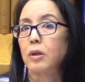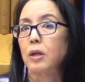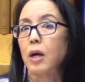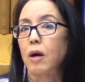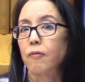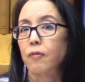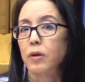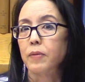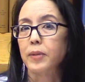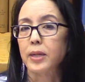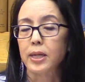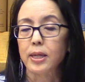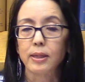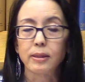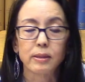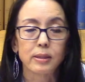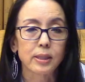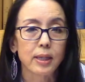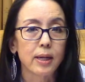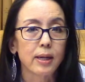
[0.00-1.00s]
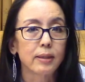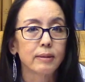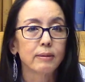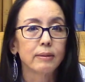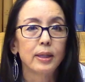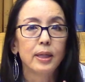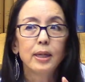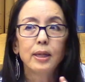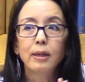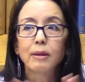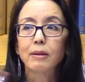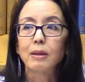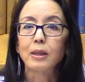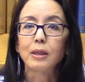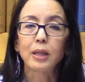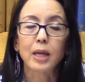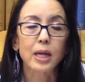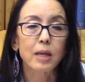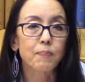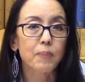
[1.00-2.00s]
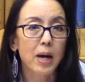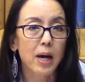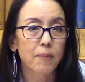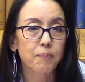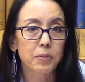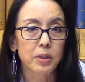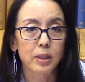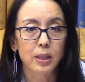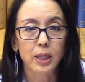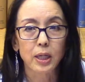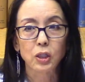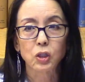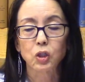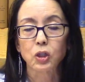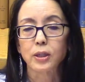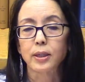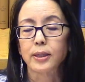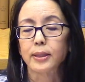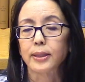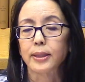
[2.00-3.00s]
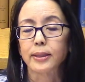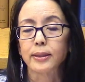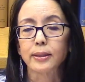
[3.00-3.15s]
government and the lay population,